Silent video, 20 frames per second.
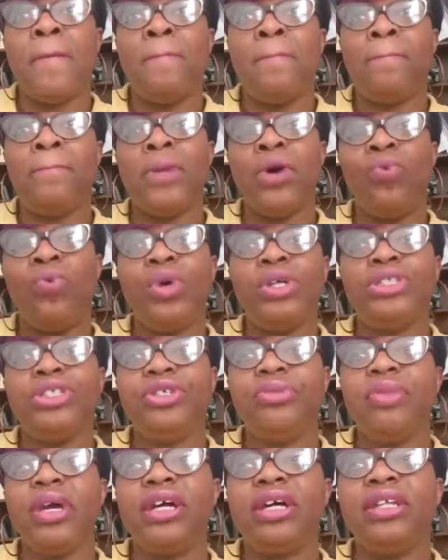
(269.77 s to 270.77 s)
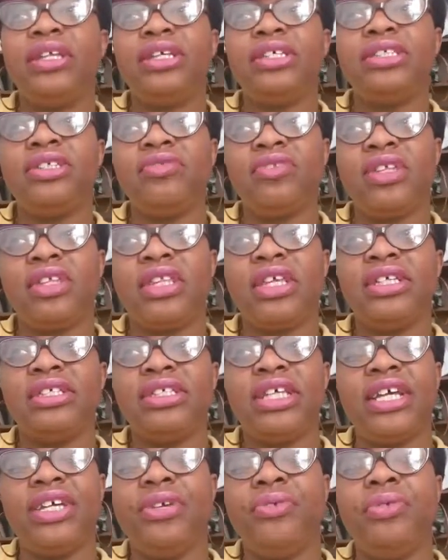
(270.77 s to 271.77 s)
But once you make a list of the things
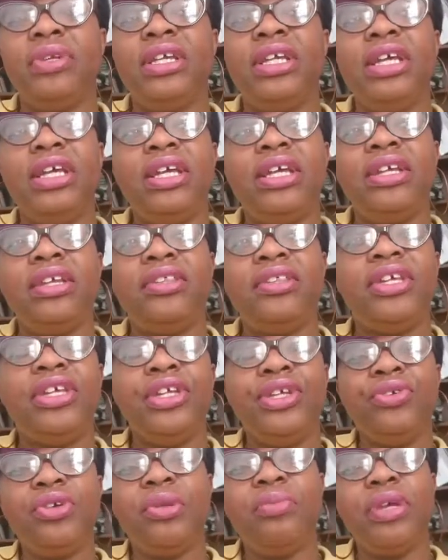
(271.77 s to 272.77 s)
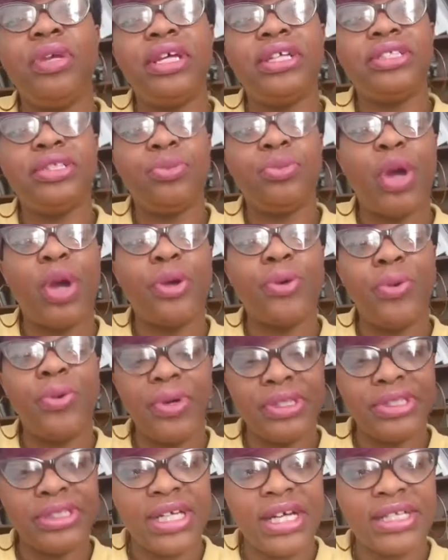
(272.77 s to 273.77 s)
that you need, then you can begin to
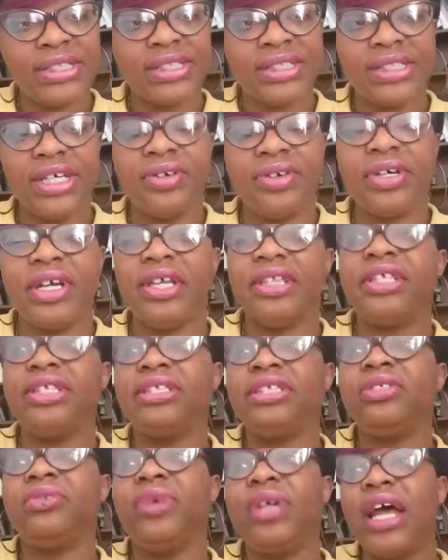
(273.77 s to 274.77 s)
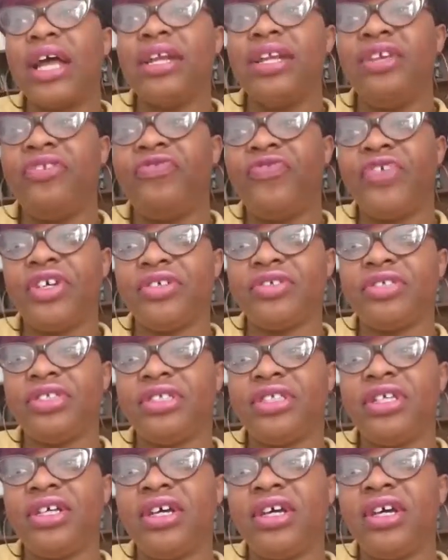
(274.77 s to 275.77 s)
prioritize and say, okay, this is what I need
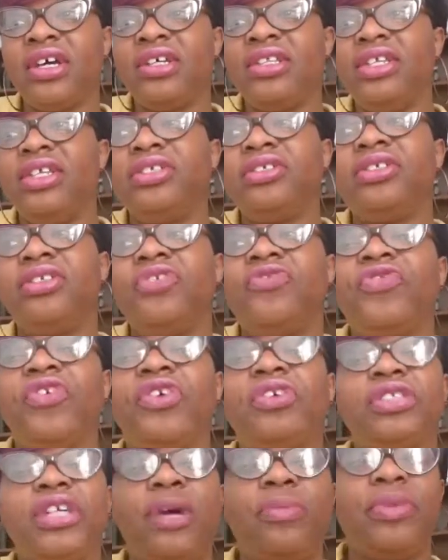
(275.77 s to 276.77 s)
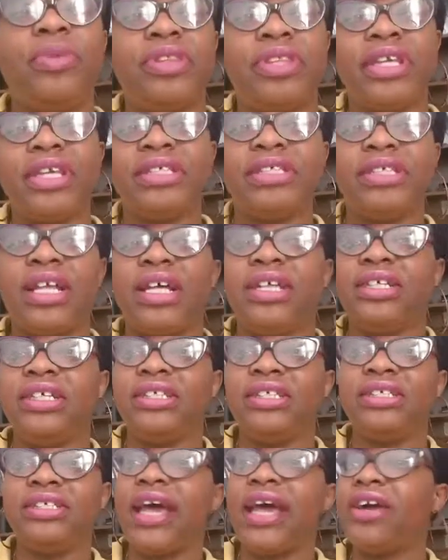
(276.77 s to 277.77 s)
first. These are the first couple of things that I need
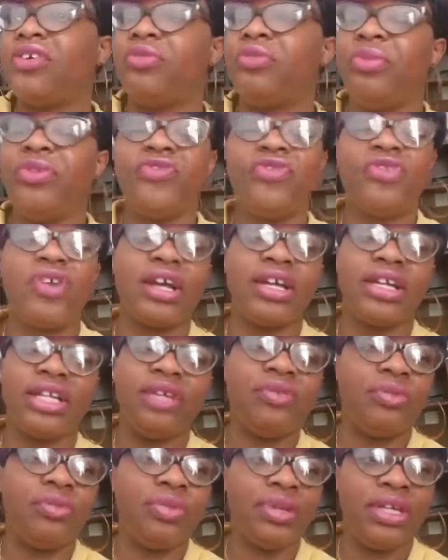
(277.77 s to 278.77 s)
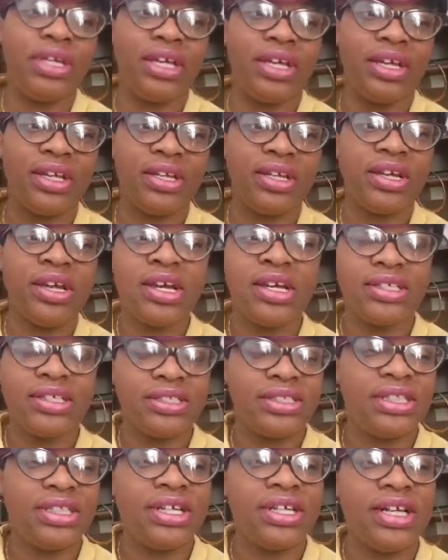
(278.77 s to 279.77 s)
to tackle before I can even begin
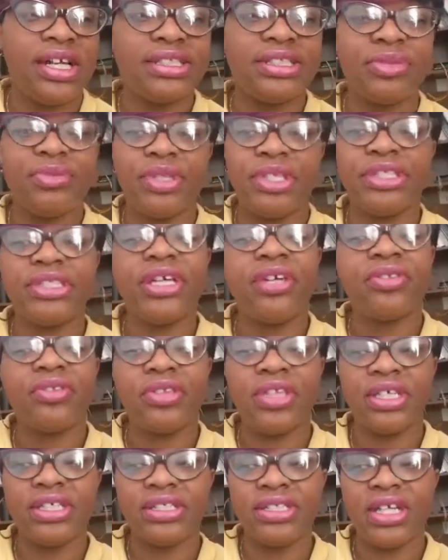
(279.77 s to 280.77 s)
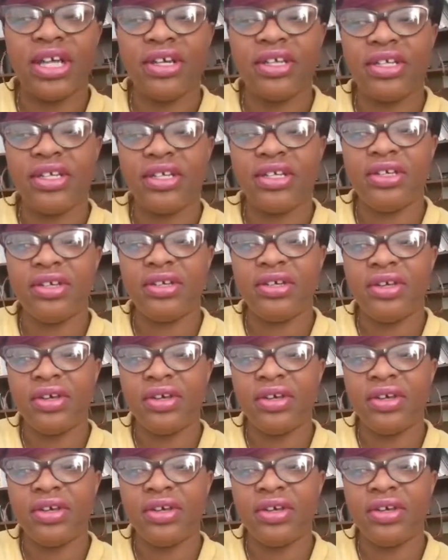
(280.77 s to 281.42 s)
to look at some of these other things that I need.